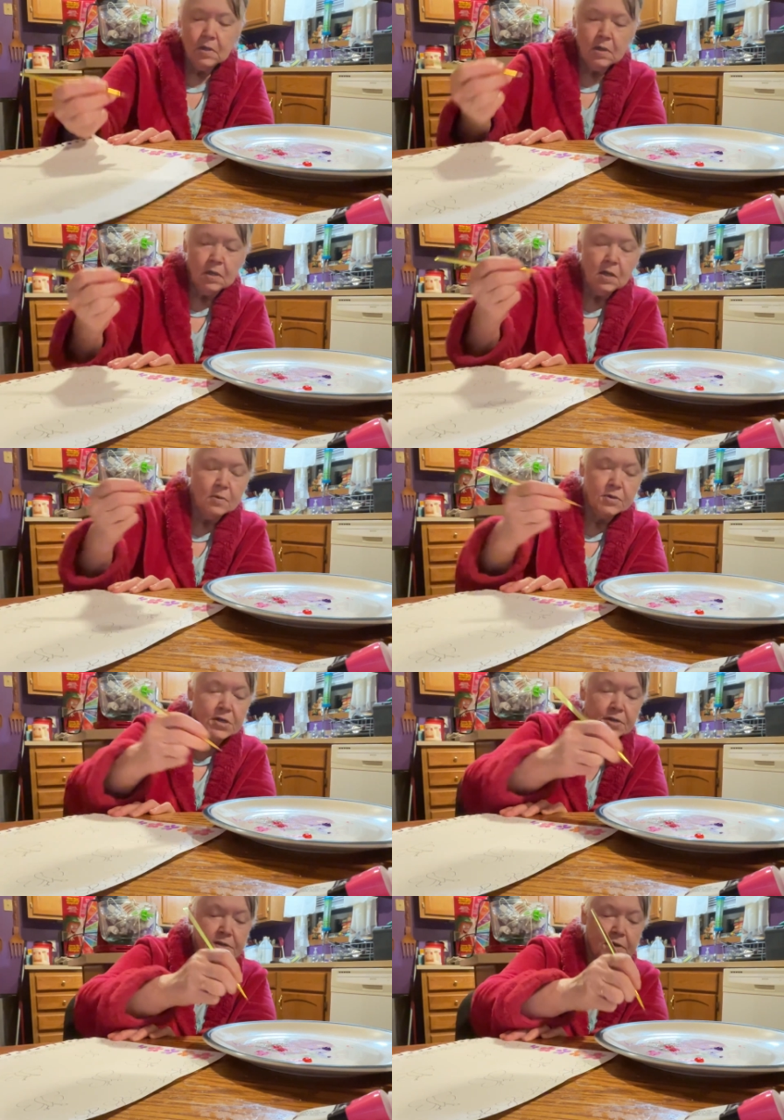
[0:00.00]
It was
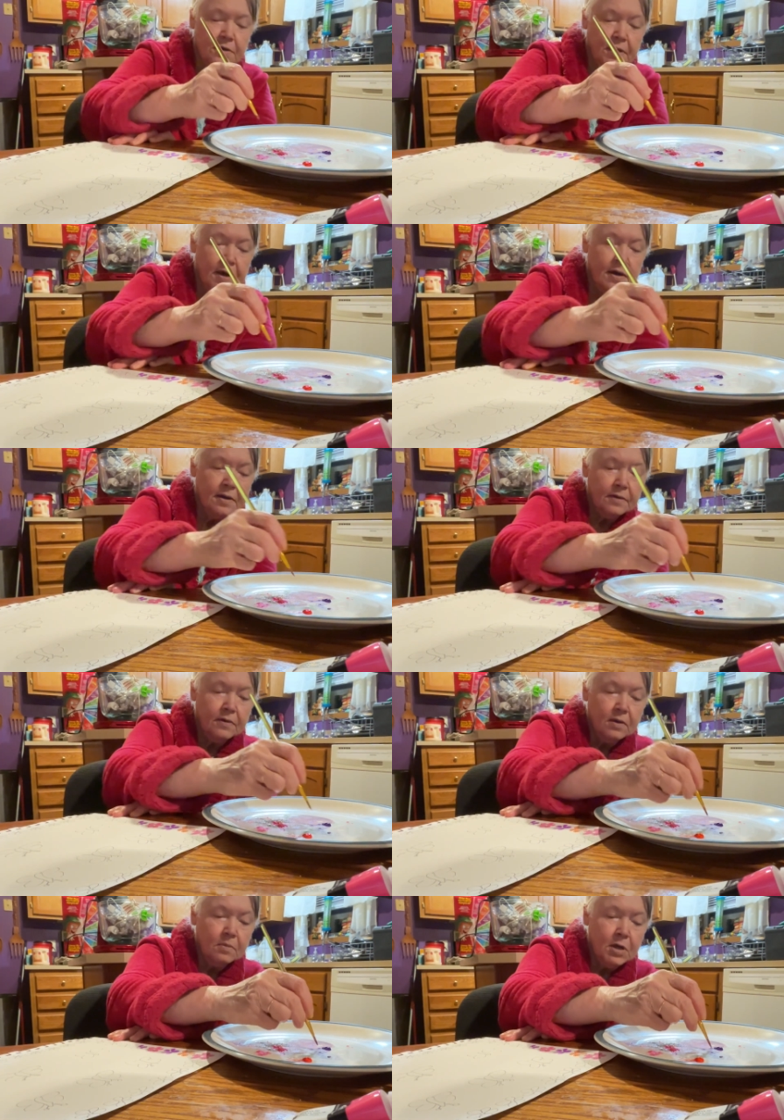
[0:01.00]
just a
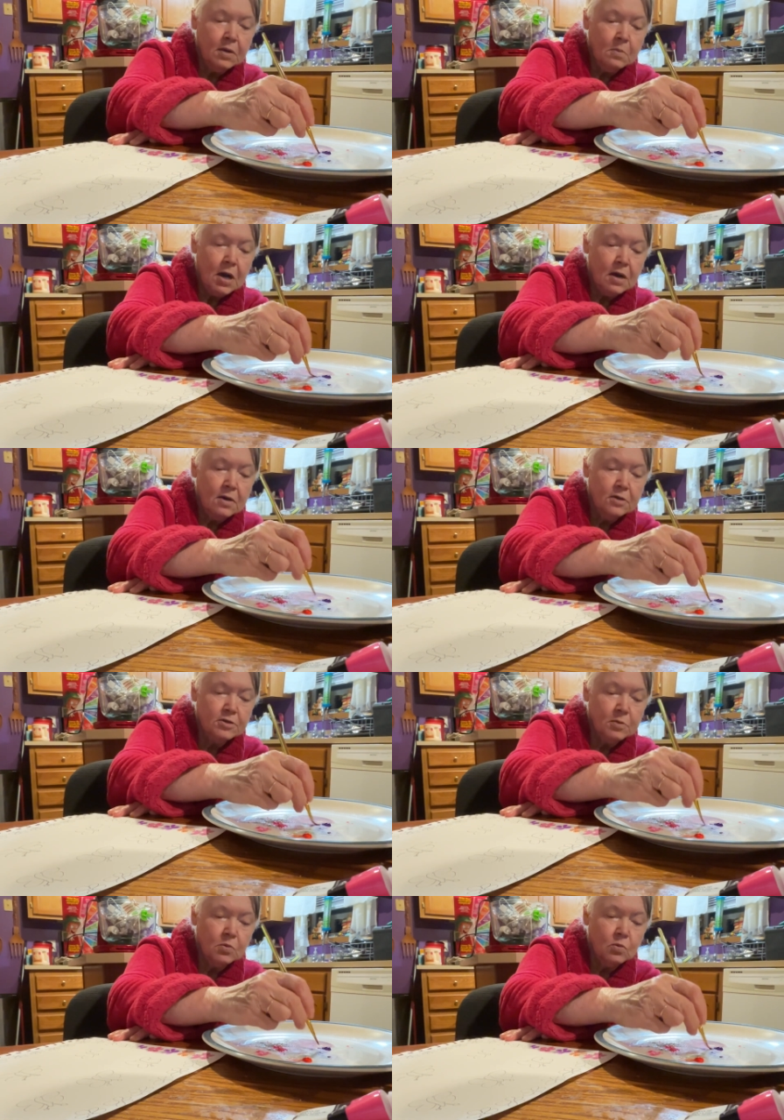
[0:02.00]
debt that me and my
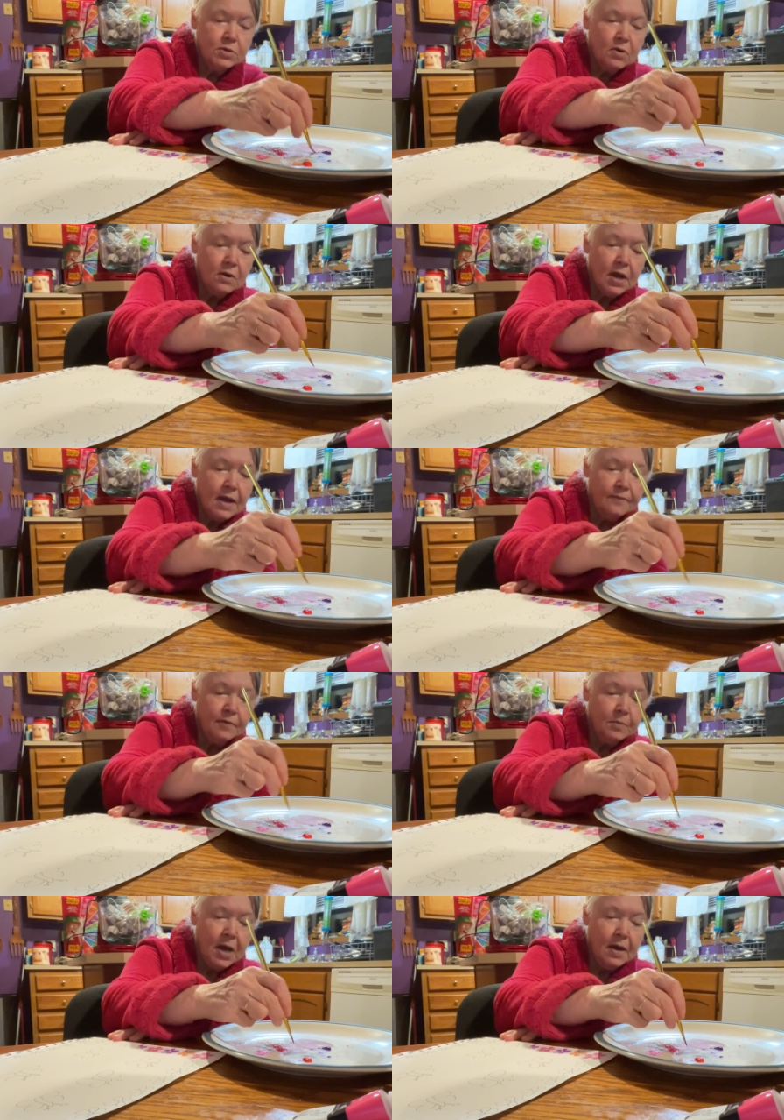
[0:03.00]
husband was going to have
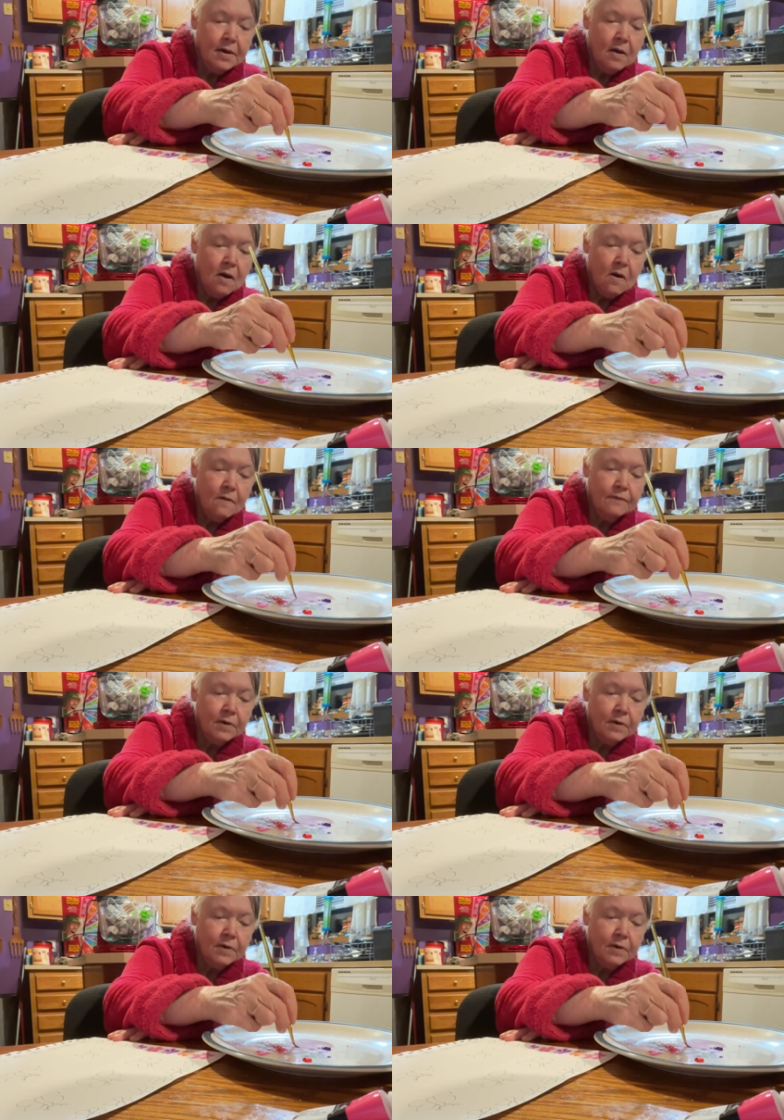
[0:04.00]
to pay off,